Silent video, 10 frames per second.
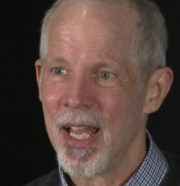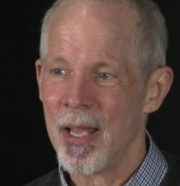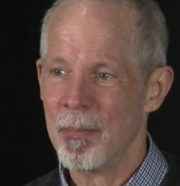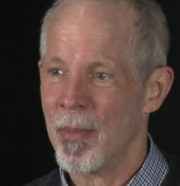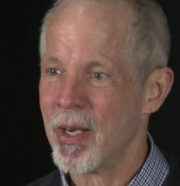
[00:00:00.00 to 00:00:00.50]

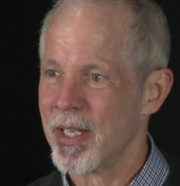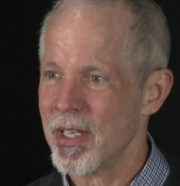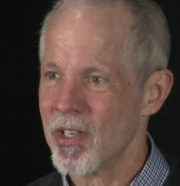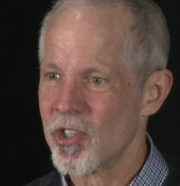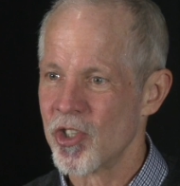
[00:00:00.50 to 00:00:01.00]
And
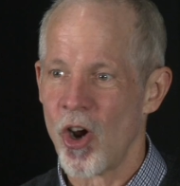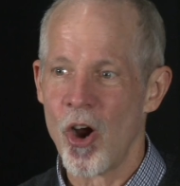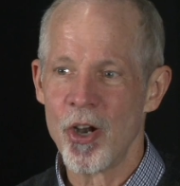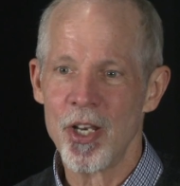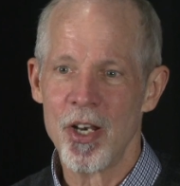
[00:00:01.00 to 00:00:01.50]
Monkey
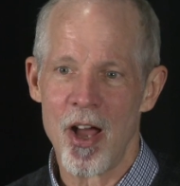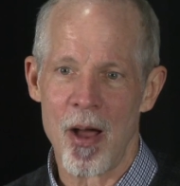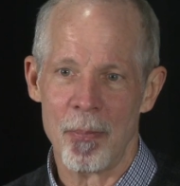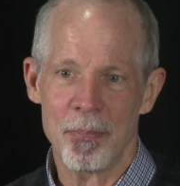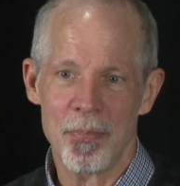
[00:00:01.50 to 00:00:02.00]
started
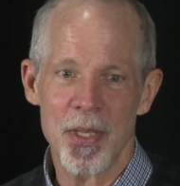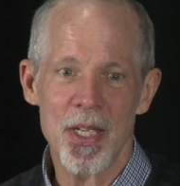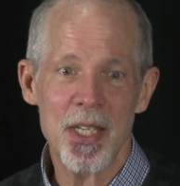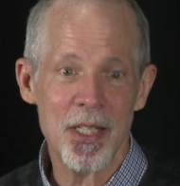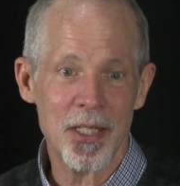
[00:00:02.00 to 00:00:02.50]
up
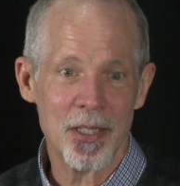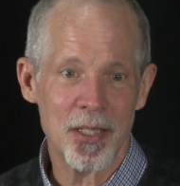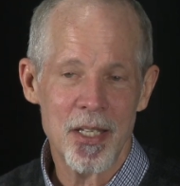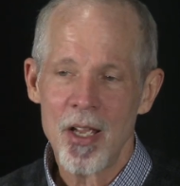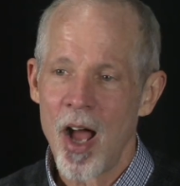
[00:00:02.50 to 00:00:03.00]
the hill,
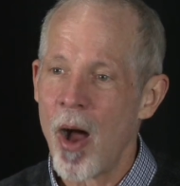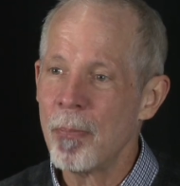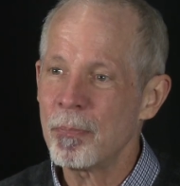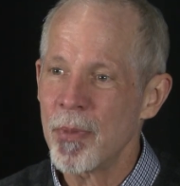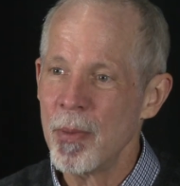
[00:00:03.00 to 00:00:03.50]

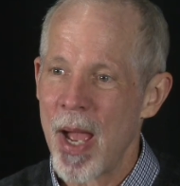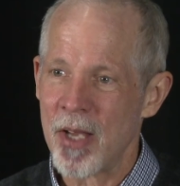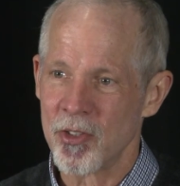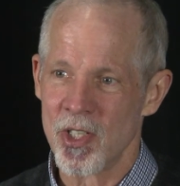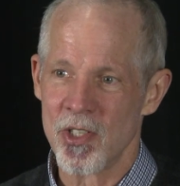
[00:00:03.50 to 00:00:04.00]
up the
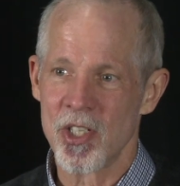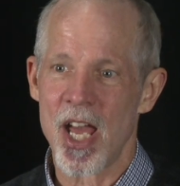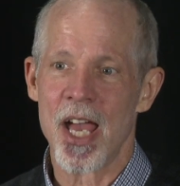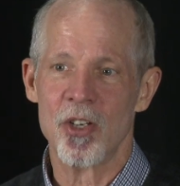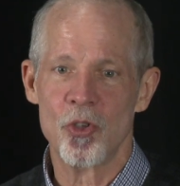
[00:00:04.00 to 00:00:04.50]

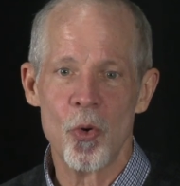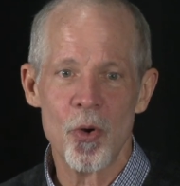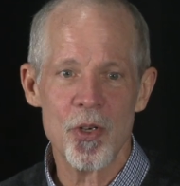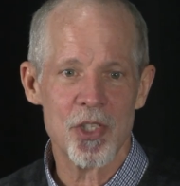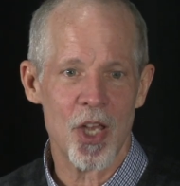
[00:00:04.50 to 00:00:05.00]
mountainside
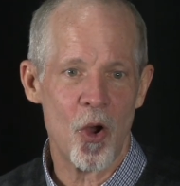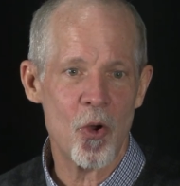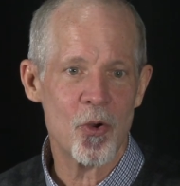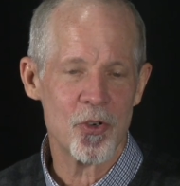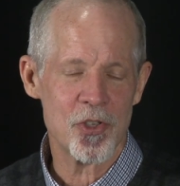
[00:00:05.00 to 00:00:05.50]
towards the
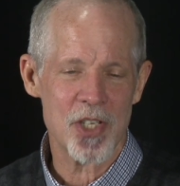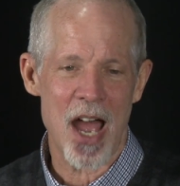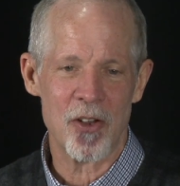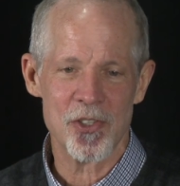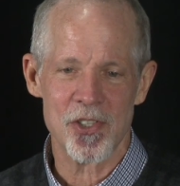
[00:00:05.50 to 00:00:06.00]
ogre's
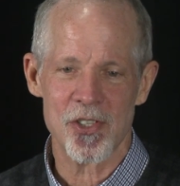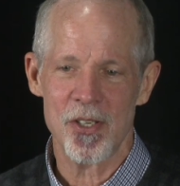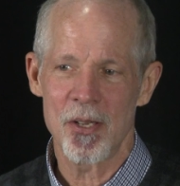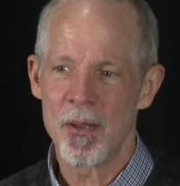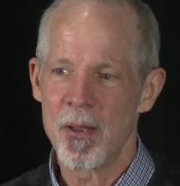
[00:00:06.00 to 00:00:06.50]
house.
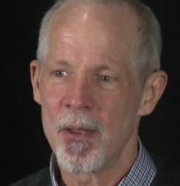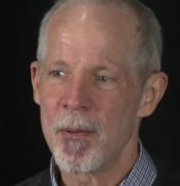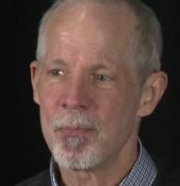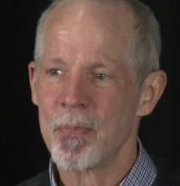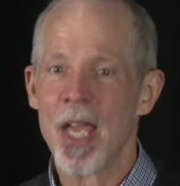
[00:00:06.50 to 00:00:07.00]

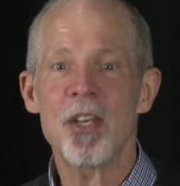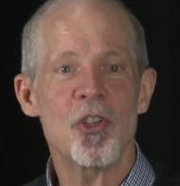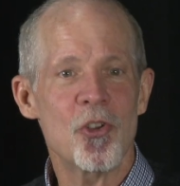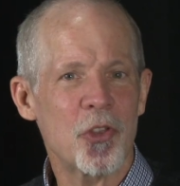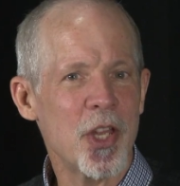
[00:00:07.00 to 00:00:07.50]
And
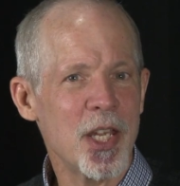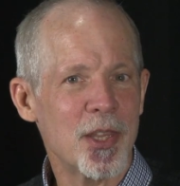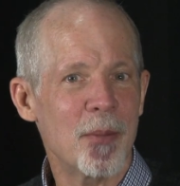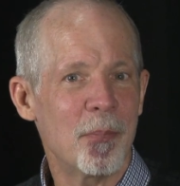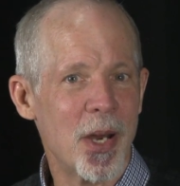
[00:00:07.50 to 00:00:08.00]
do you
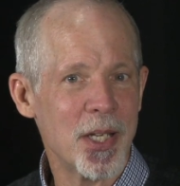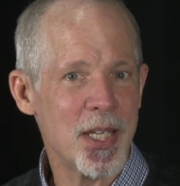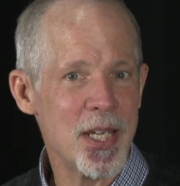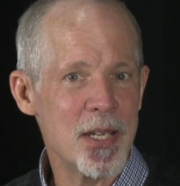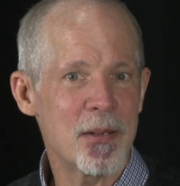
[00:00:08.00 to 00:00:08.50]
think that
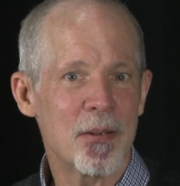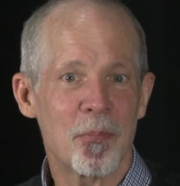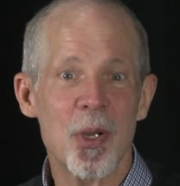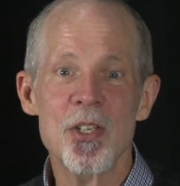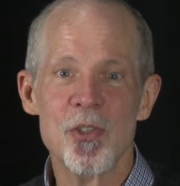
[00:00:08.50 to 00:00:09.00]
Monkey
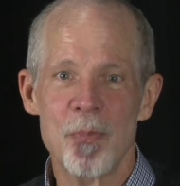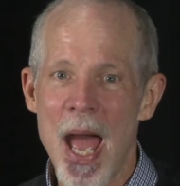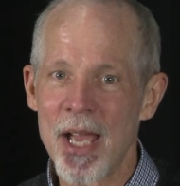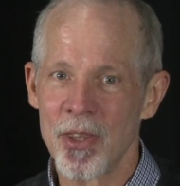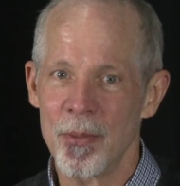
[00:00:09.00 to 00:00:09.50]
brings
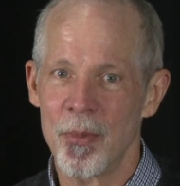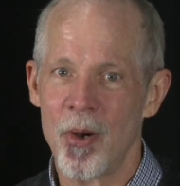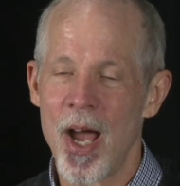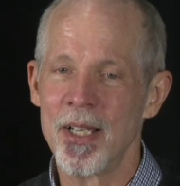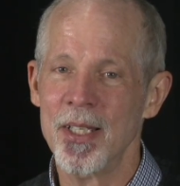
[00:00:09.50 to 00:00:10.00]
back the
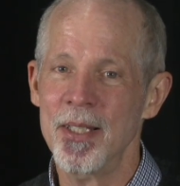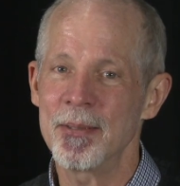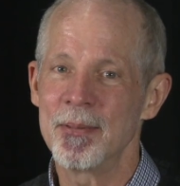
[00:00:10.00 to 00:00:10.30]
maraca?